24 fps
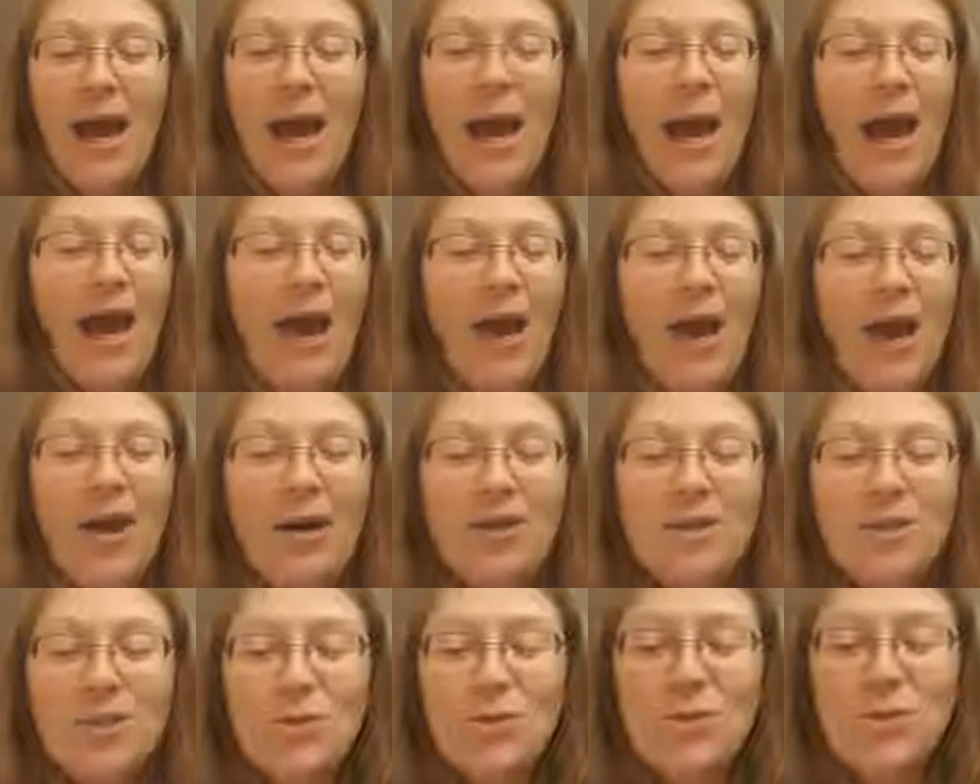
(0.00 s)
I
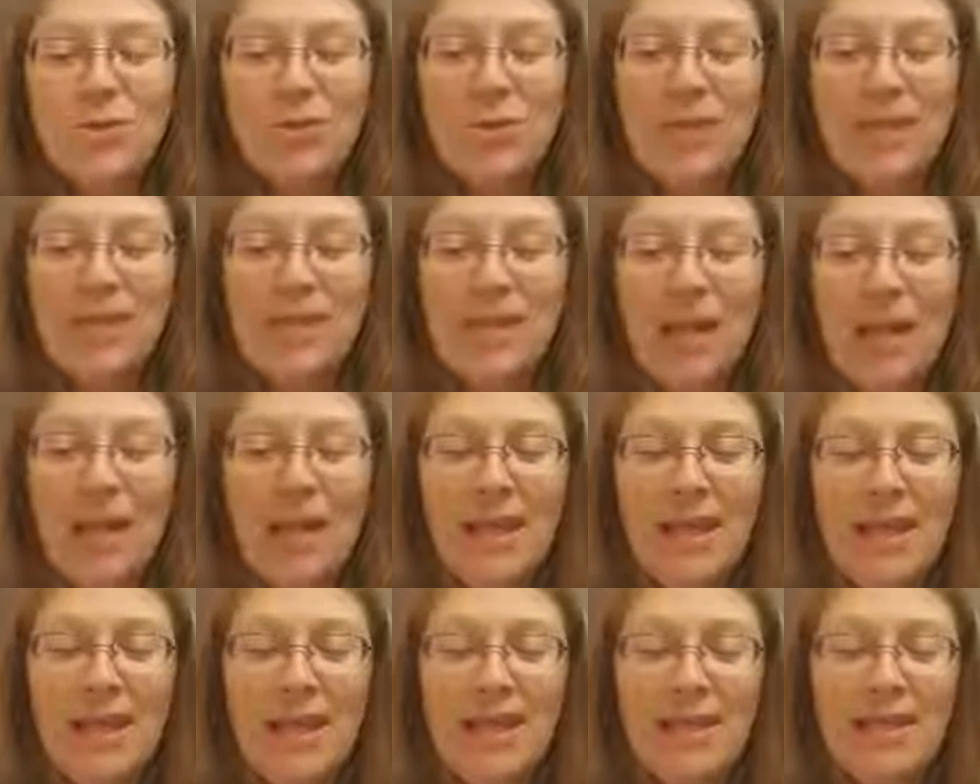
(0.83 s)
also enjoy
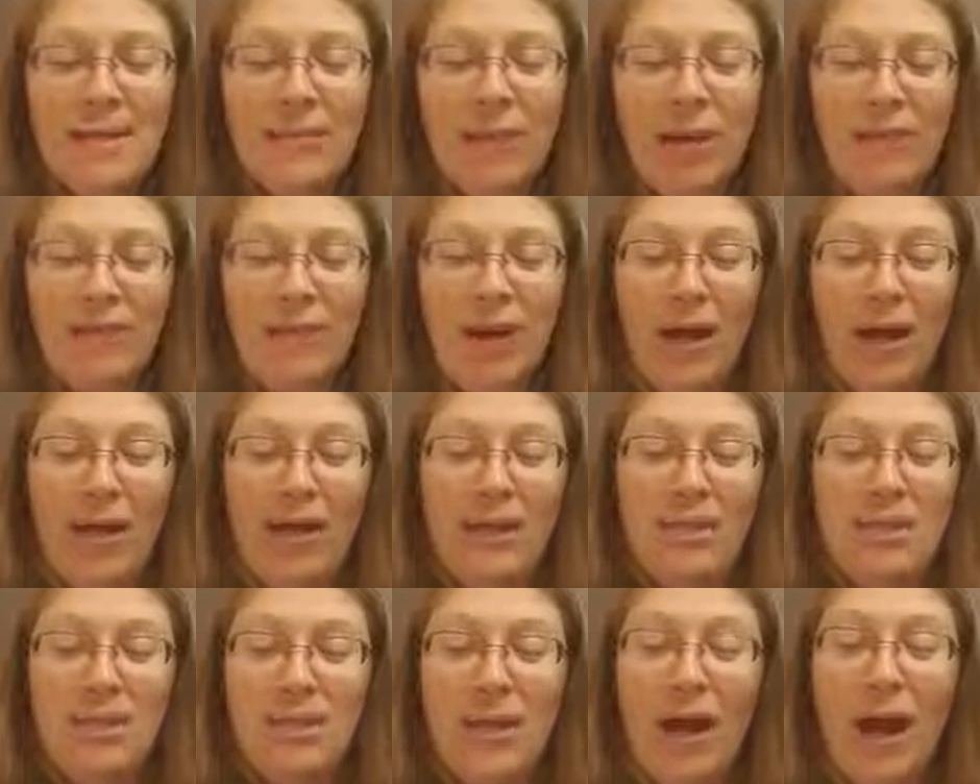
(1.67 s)
saying things in my
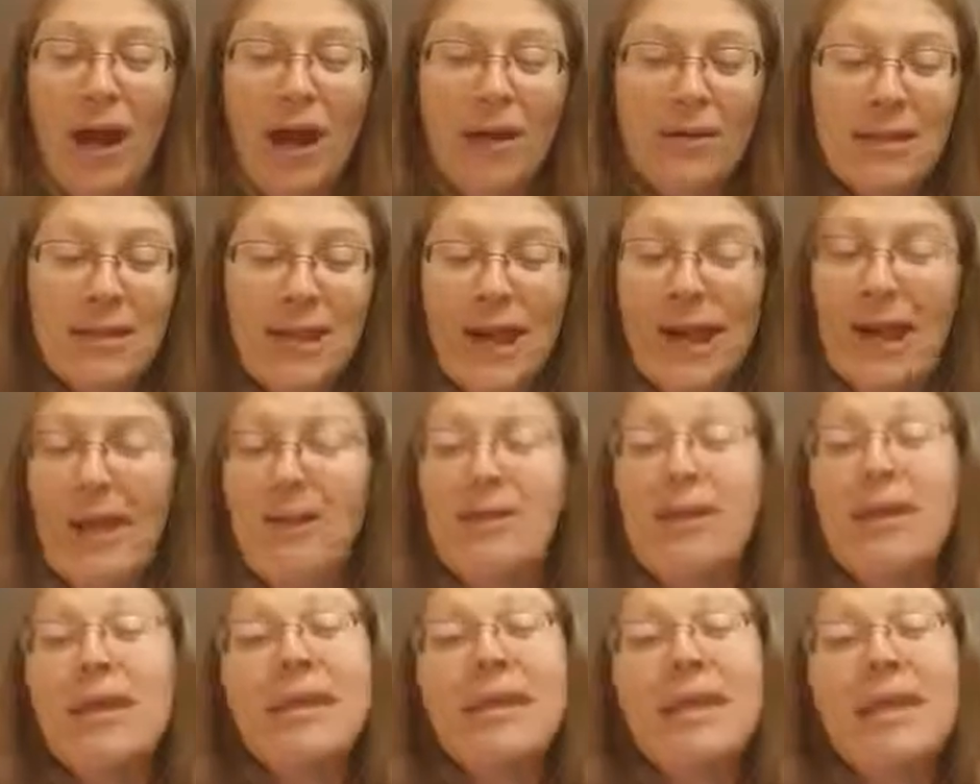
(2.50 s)
writings or out
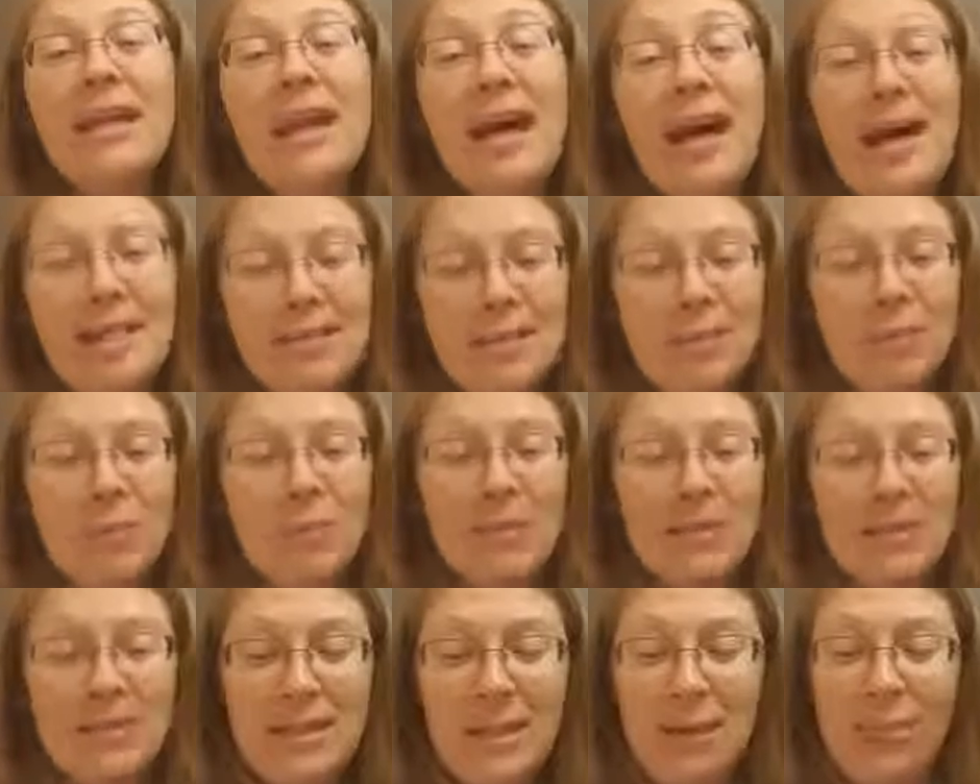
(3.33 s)
loud that hasn't
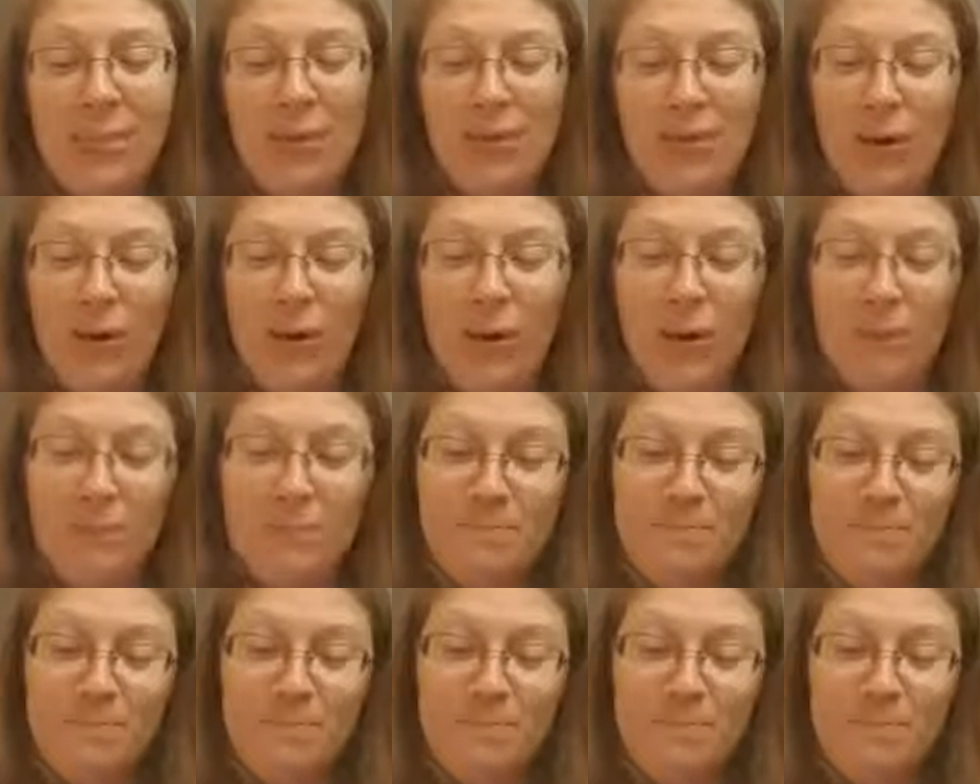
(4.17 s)
been said before.